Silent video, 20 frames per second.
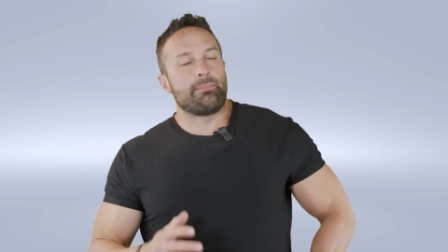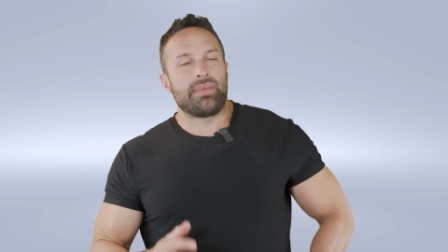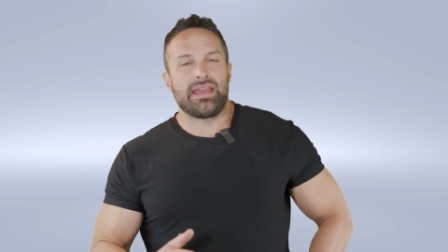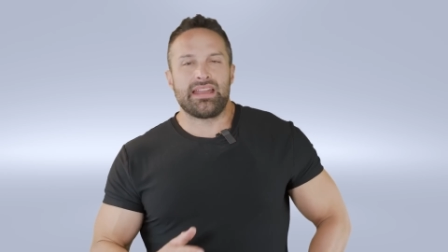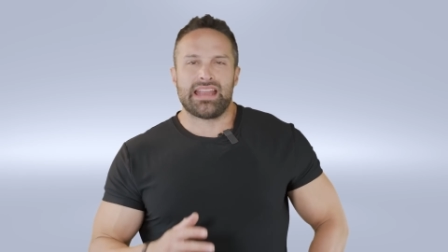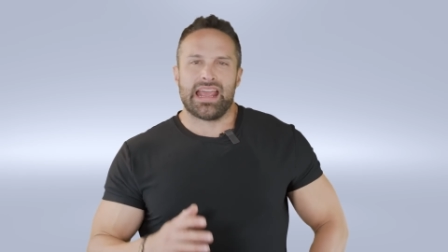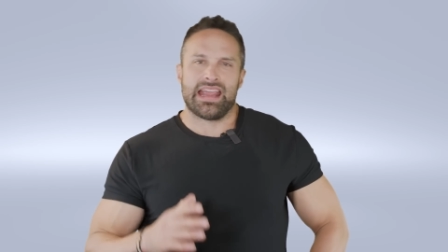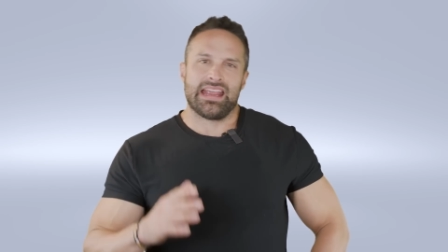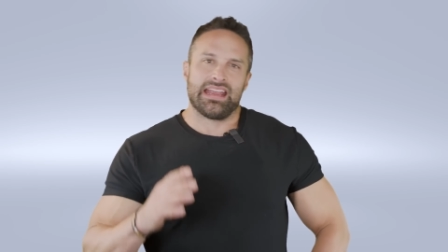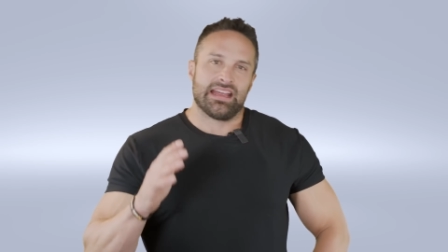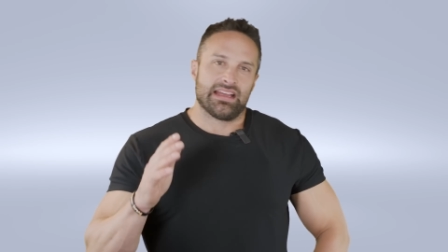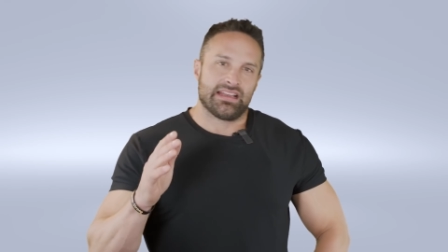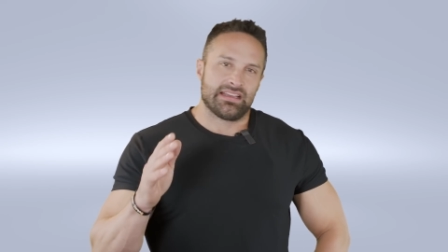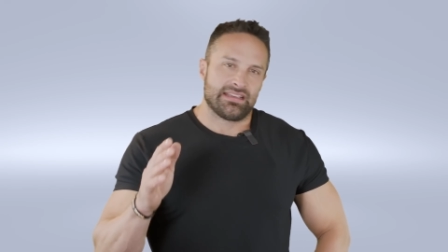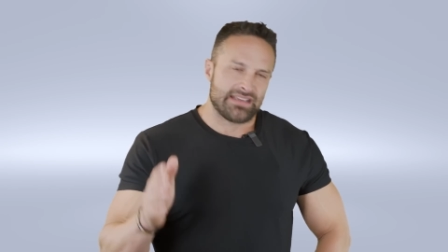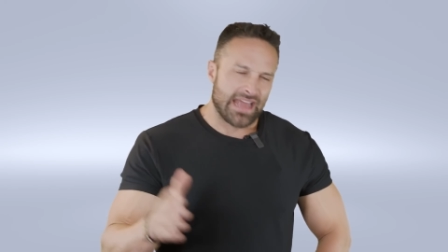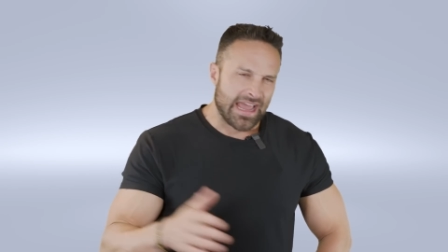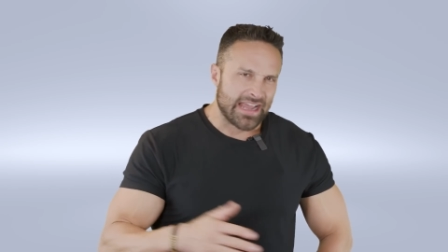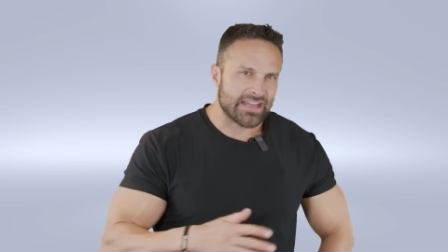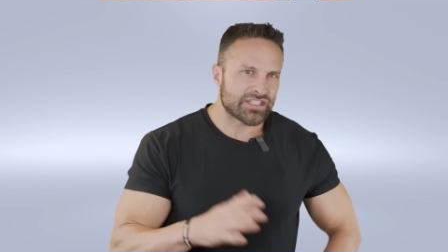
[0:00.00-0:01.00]
been a
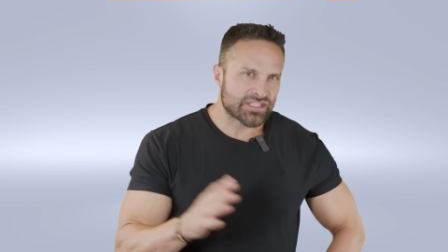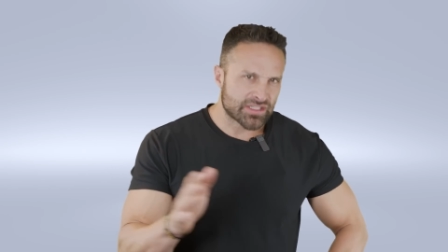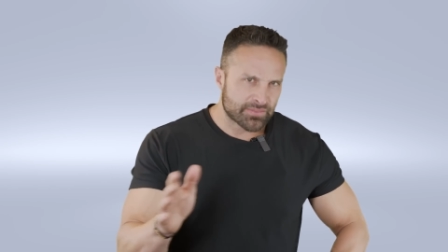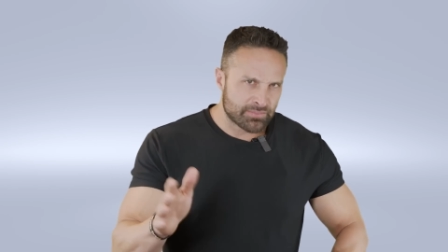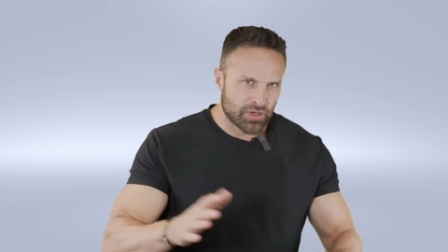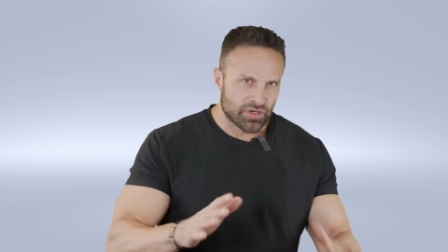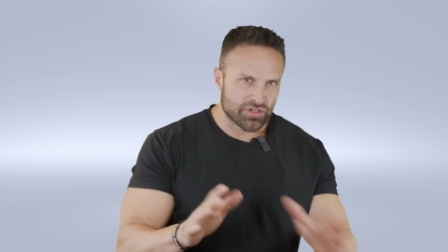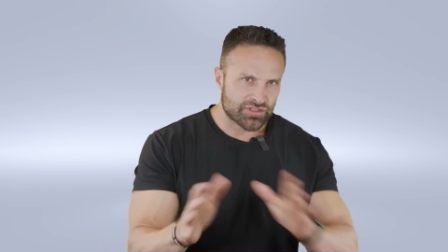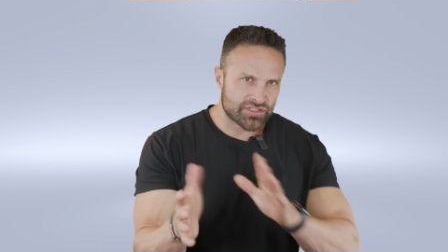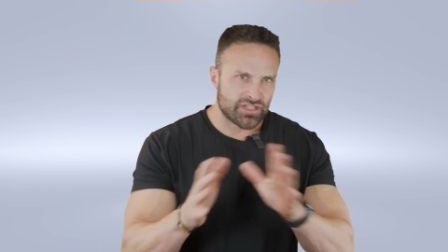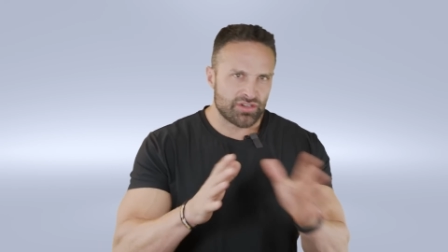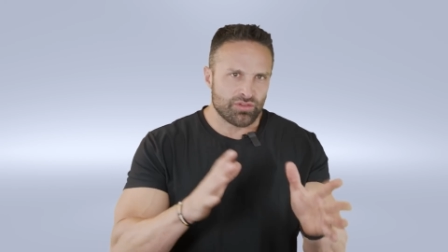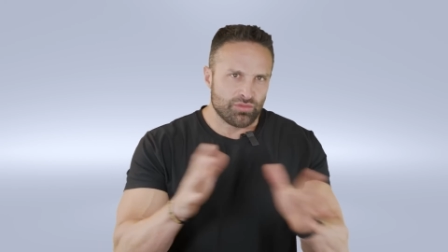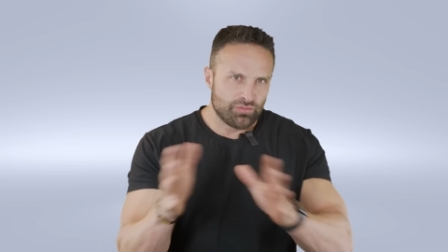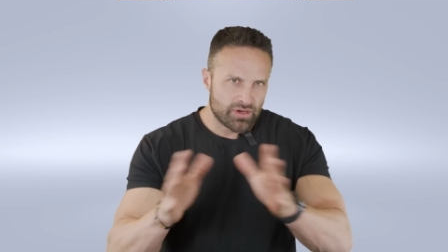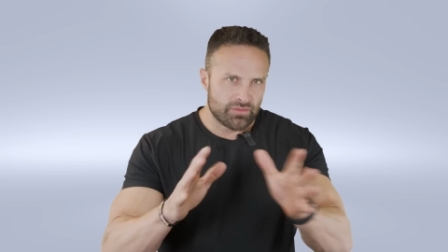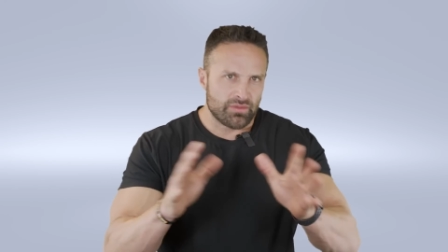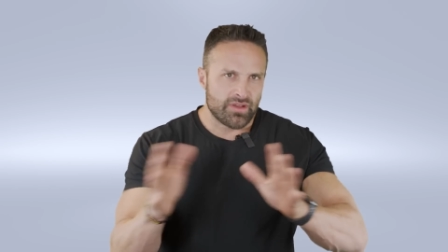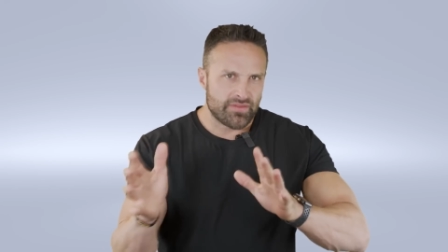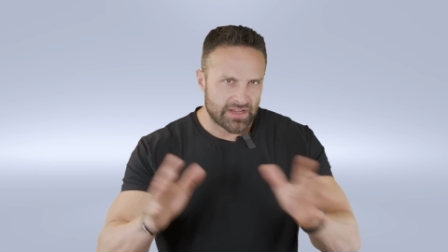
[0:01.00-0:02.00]
nice person
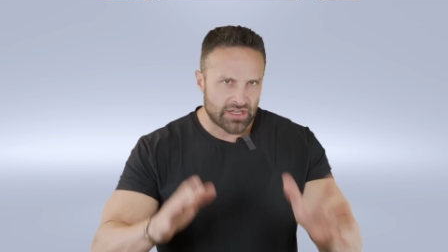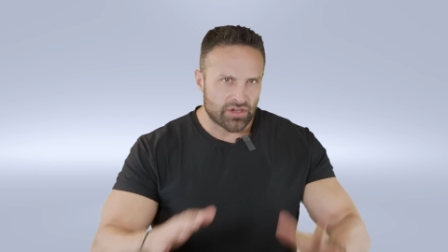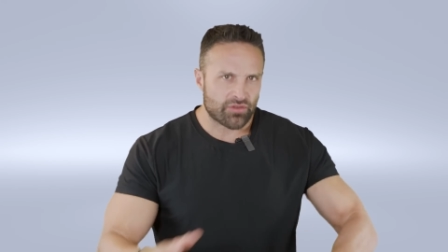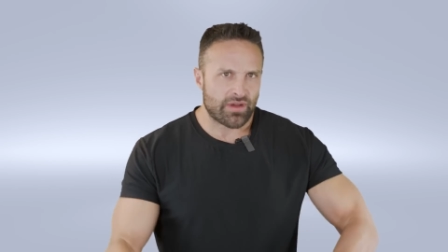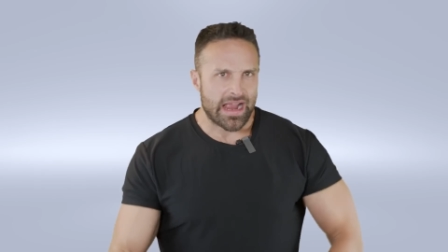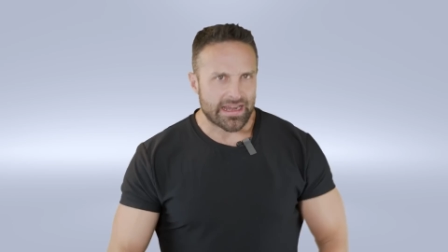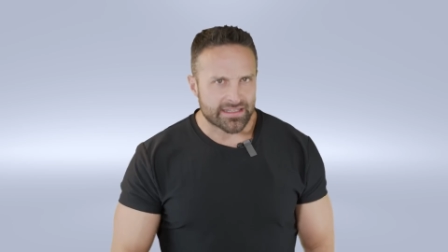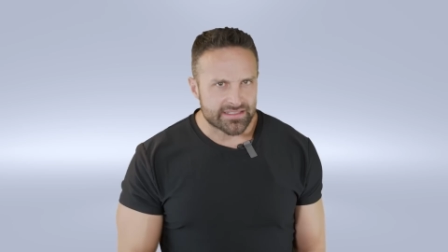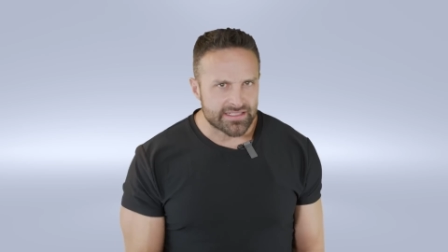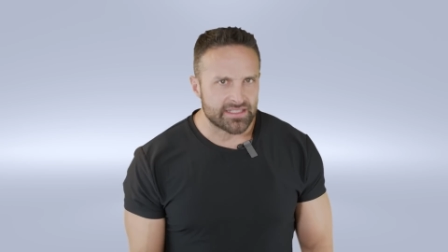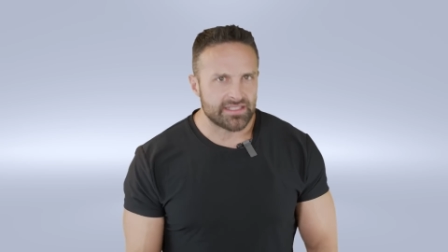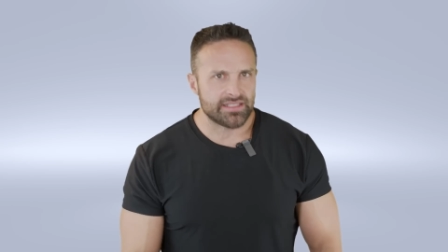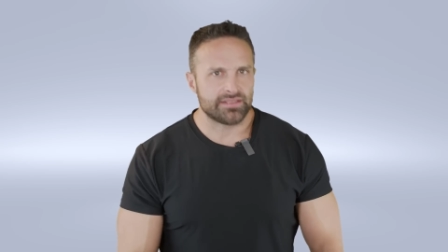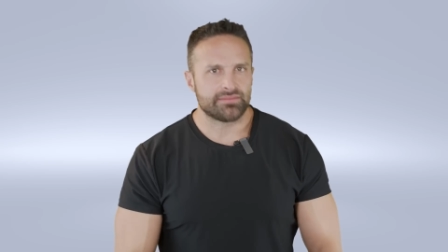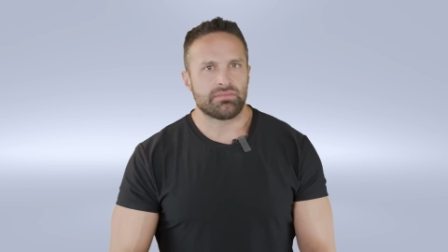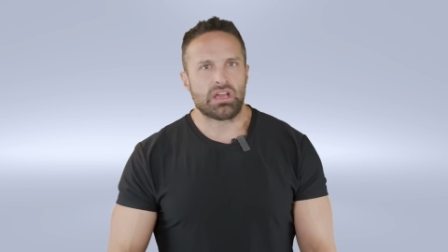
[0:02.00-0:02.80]
when we've interacted.